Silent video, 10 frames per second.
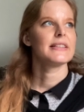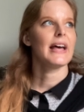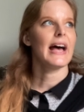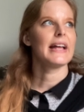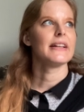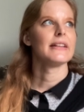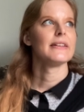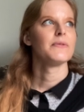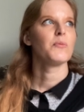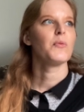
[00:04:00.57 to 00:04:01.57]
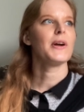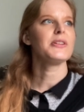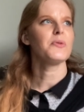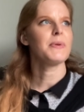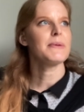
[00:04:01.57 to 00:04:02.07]
that when
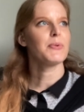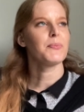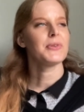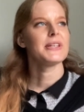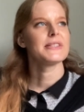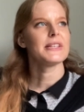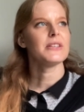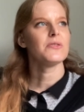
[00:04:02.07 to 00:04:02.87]
you're people pleasing,